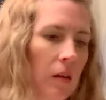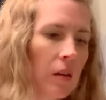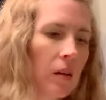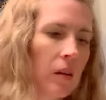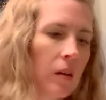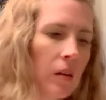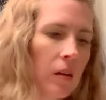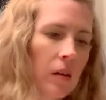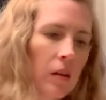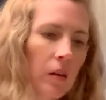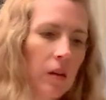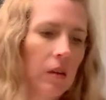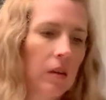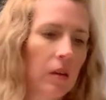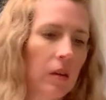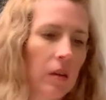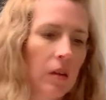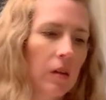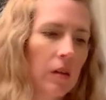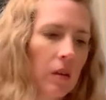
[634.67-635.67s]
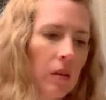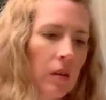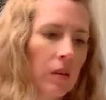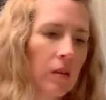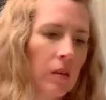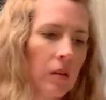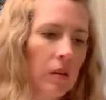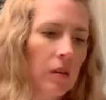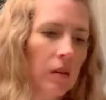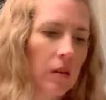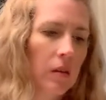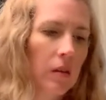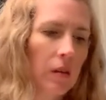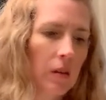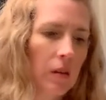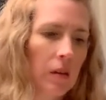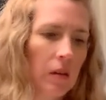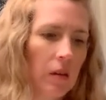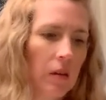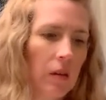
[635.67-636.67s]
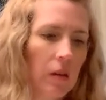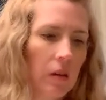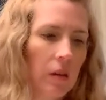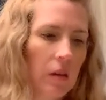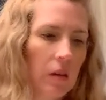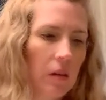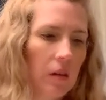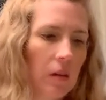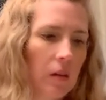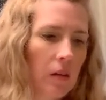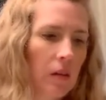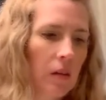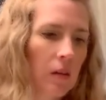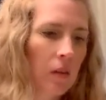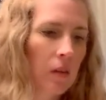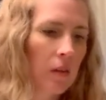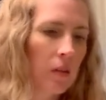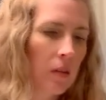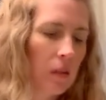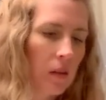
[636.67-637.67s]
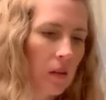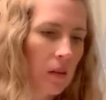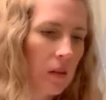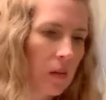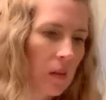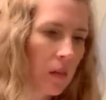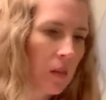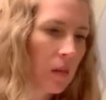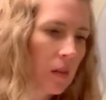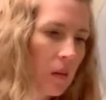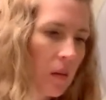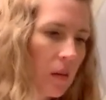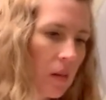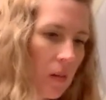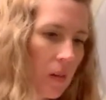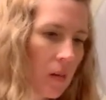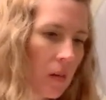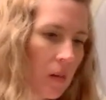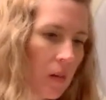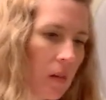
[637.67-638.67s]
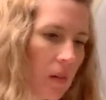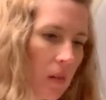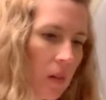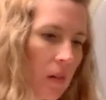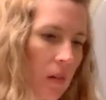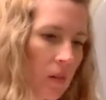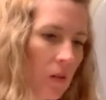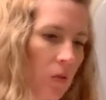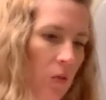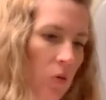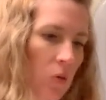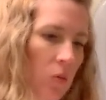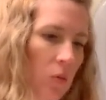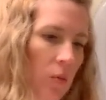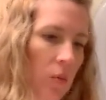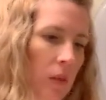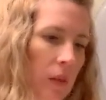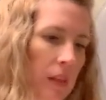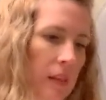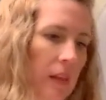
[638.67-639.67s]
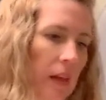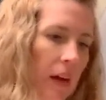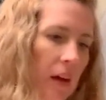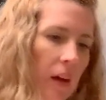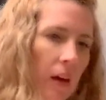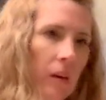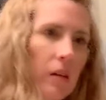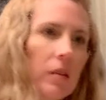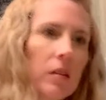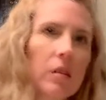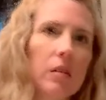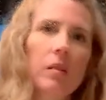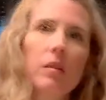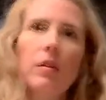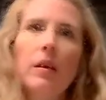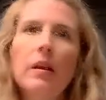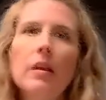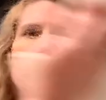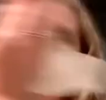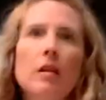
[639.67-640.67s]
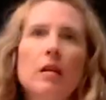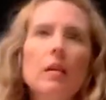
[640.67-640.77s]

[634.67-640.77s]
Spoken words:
(silence)